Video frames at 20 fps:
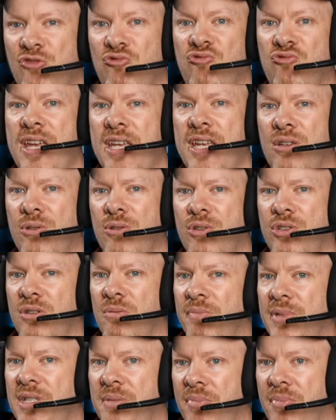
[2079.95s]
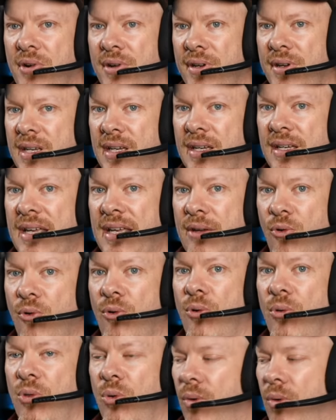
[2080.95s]
Regal jumping spider,
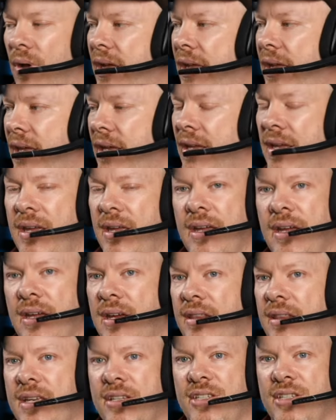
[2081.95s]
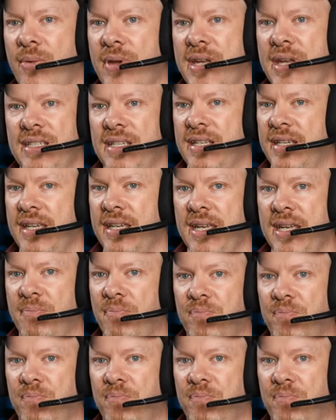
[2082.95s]
all the way. They're so easy to keep.